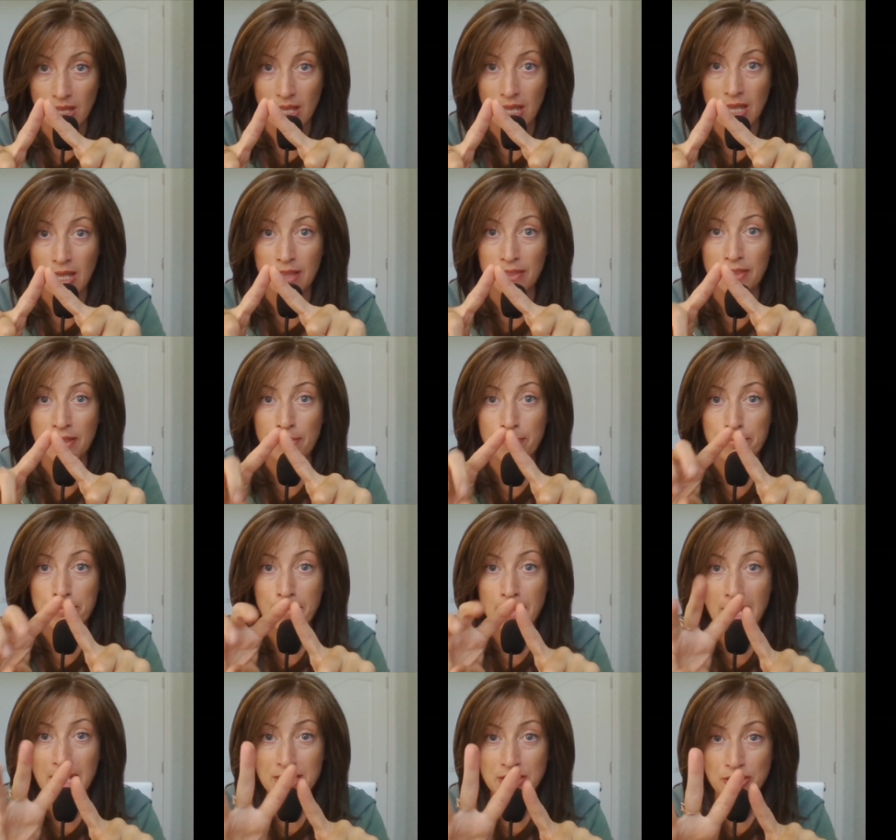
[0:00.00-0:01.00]
The
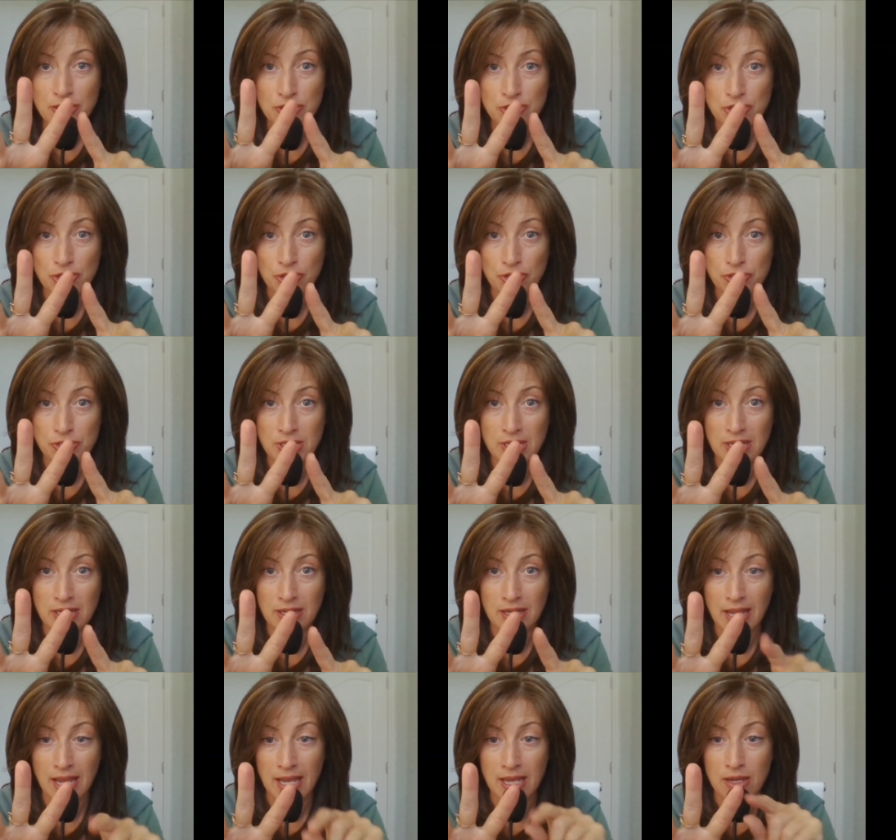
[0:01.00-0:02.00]
messenger
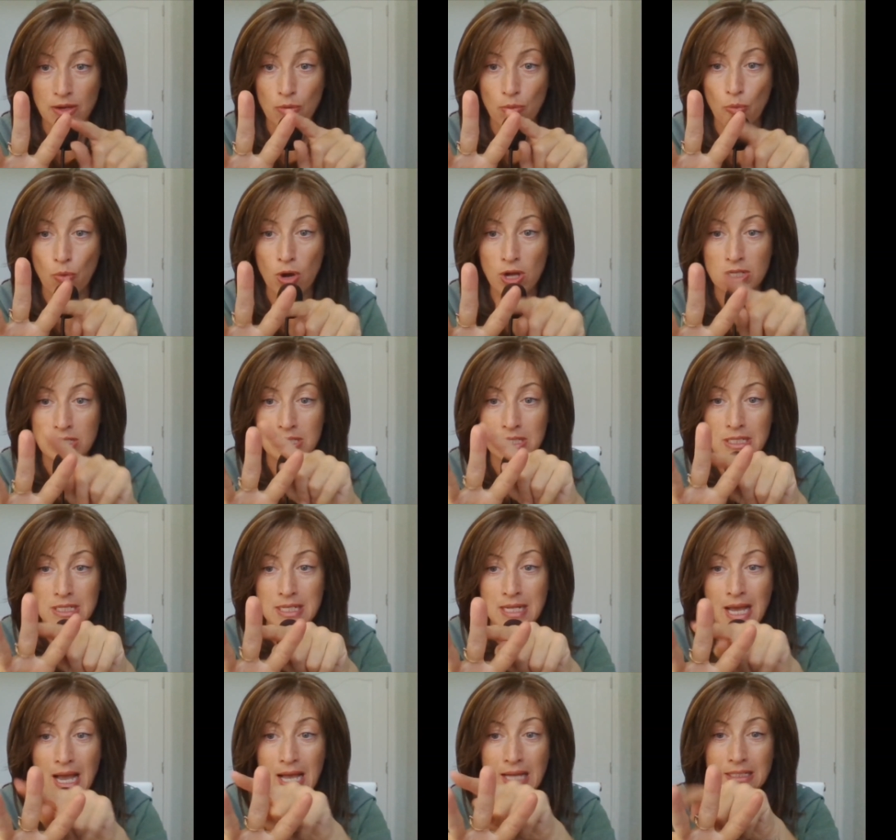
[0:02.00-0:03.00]
DNA was
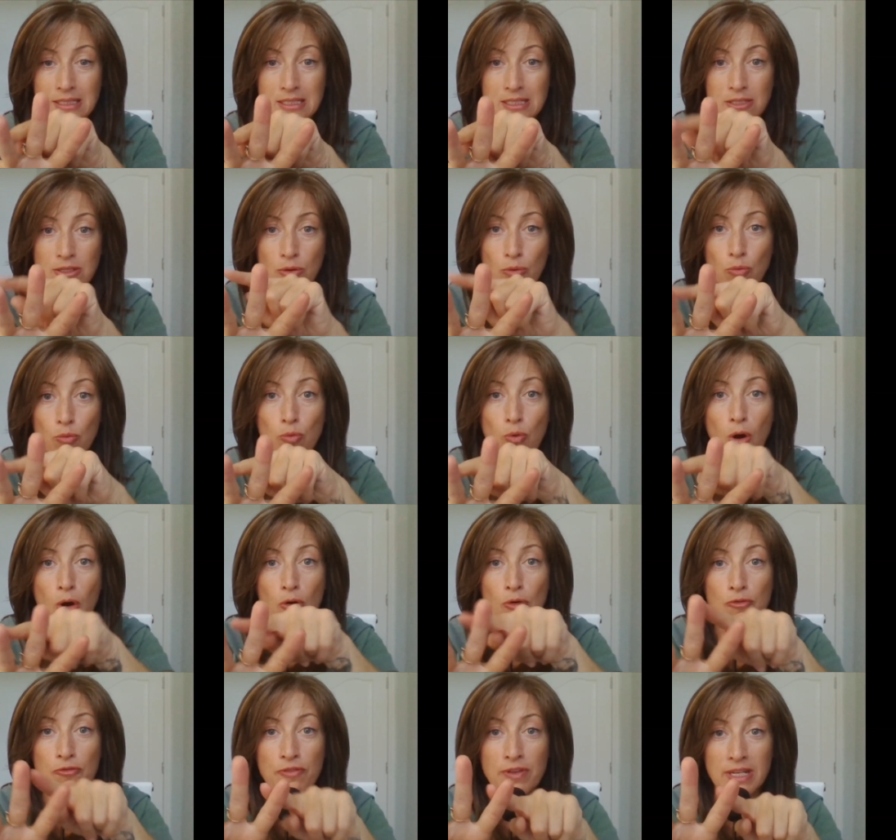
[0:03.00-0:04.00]
not
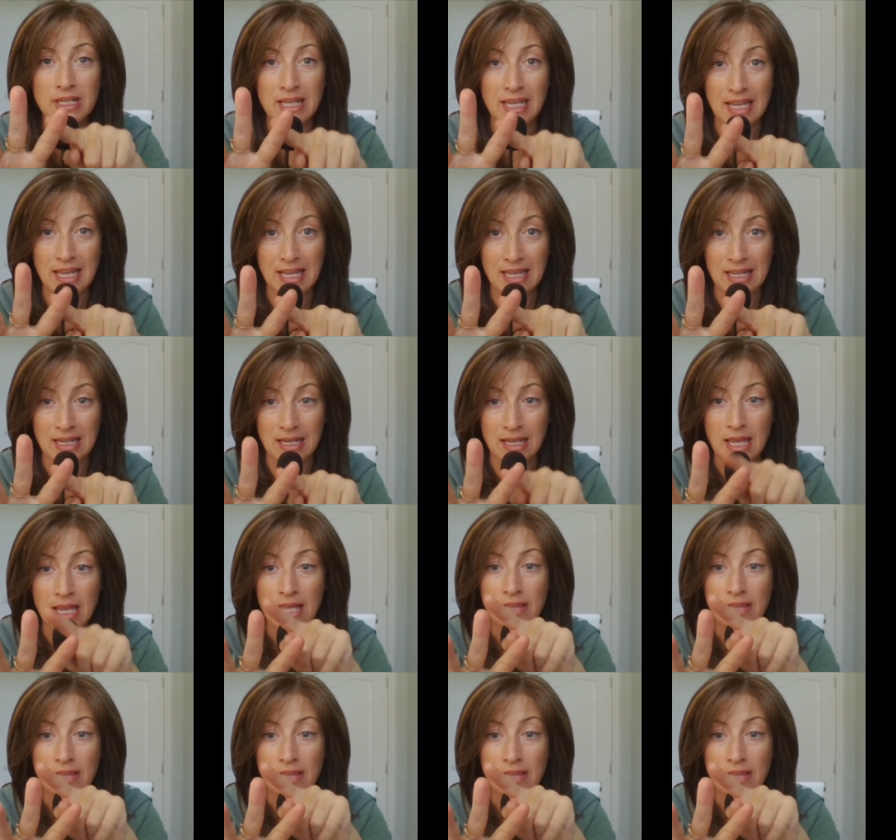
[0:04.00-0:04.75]
woven in.